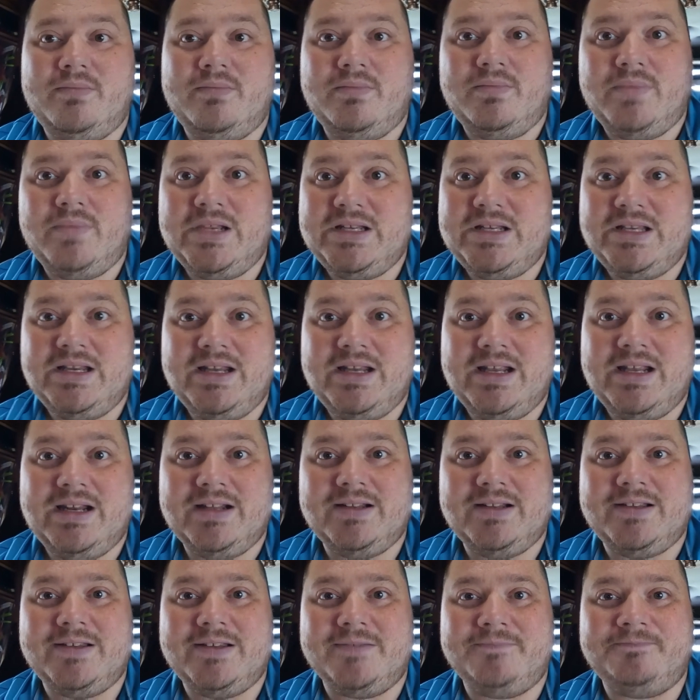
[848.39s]
But he
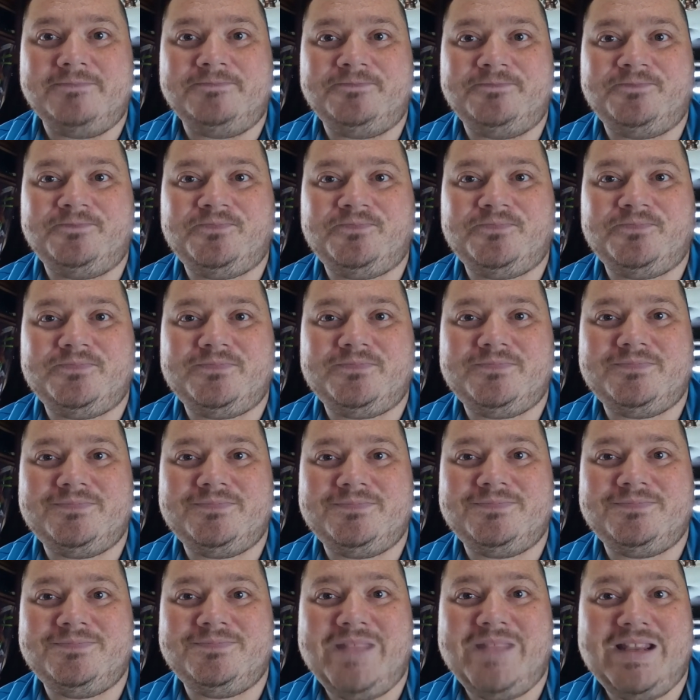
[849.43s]
didn't.
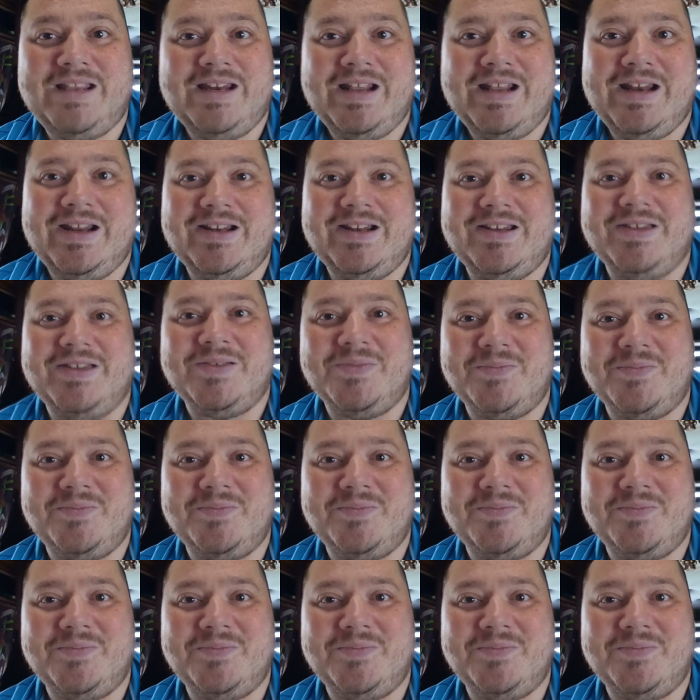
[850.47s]
He didn't.